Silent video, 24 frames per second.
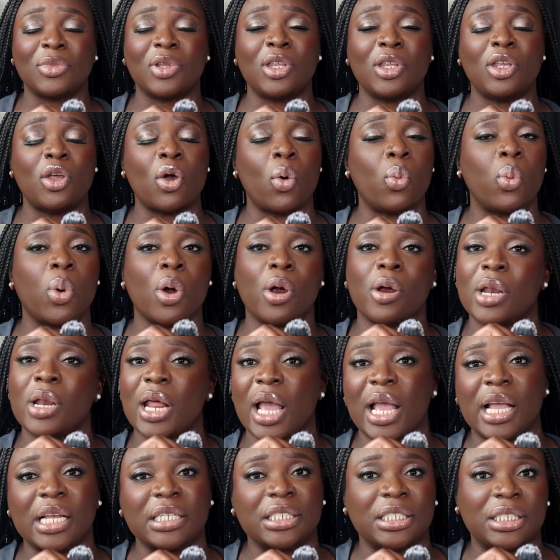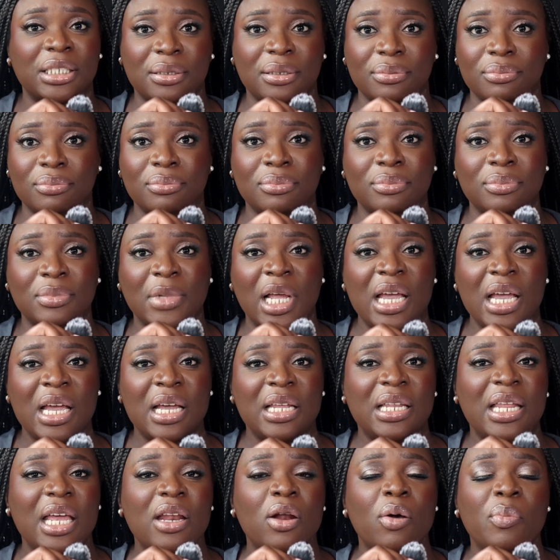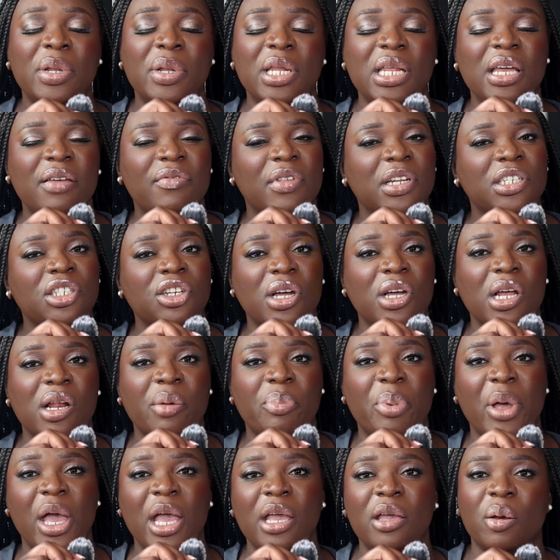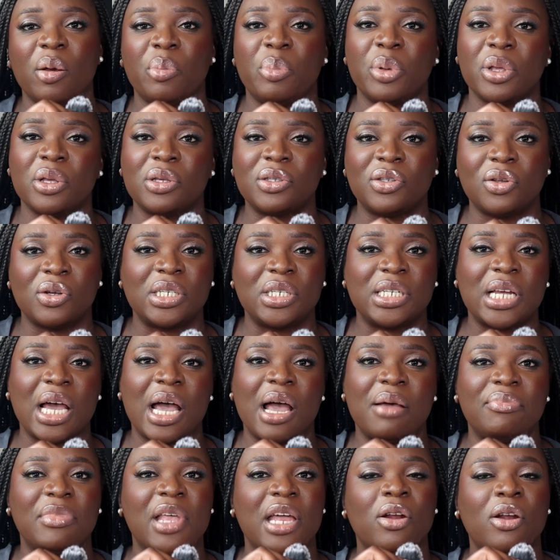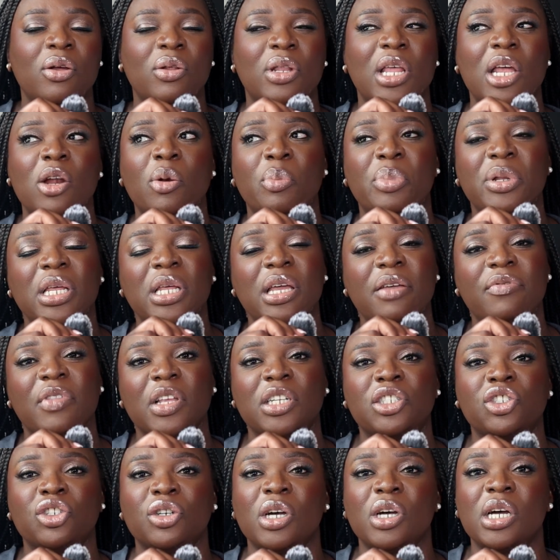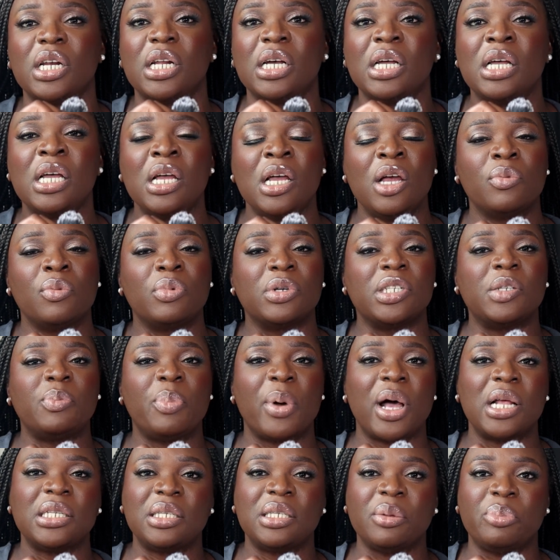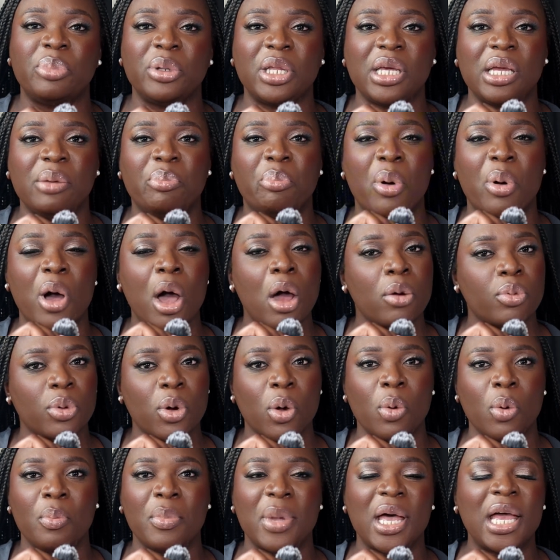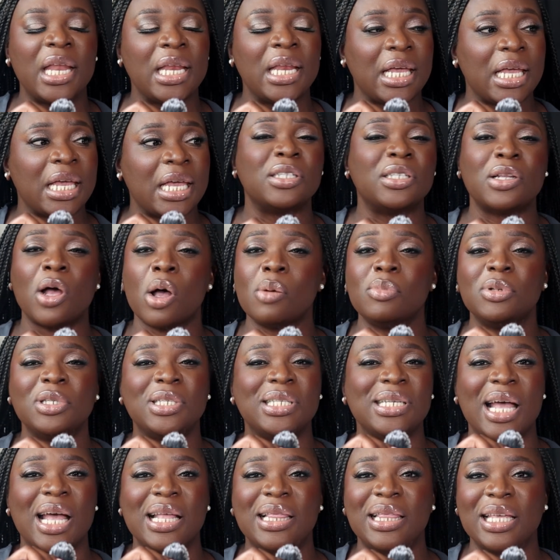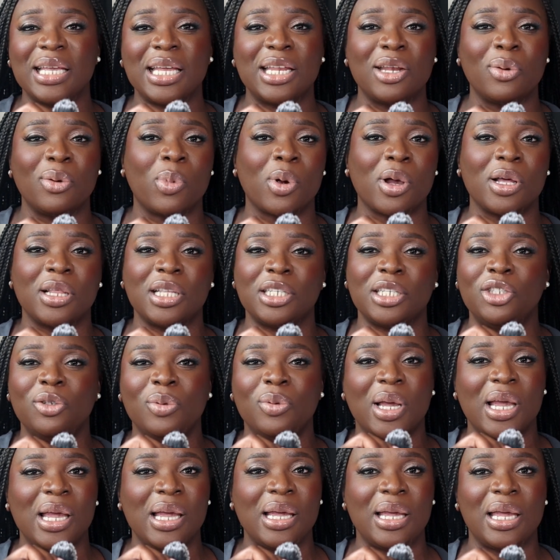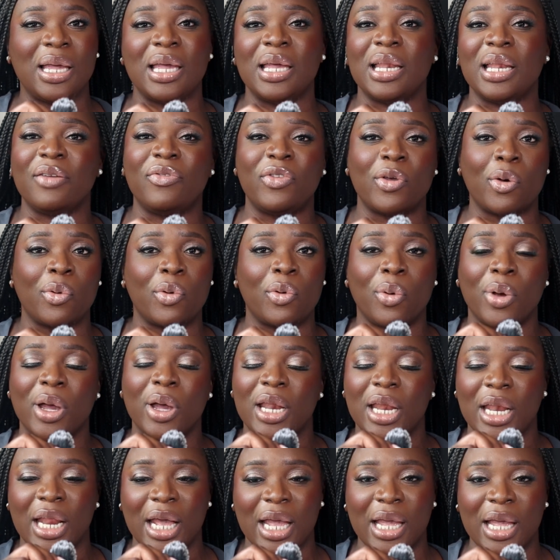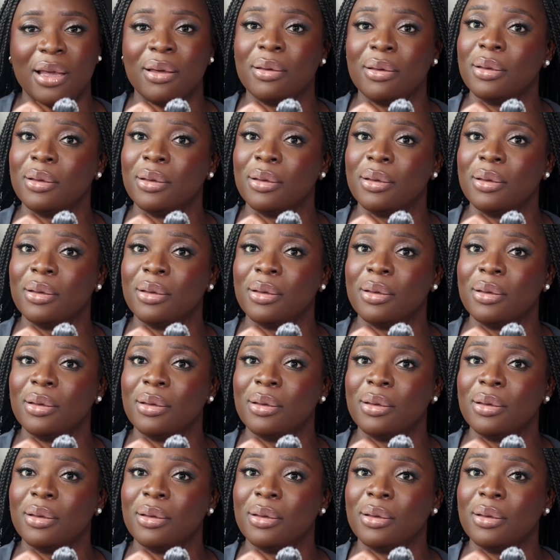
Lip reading: your word ain't. They don't believe that you're going to pay your bills on time. They don't believe that you're going to responsibly borrow money. There's almost nothing in the world that you can get if your credit ain't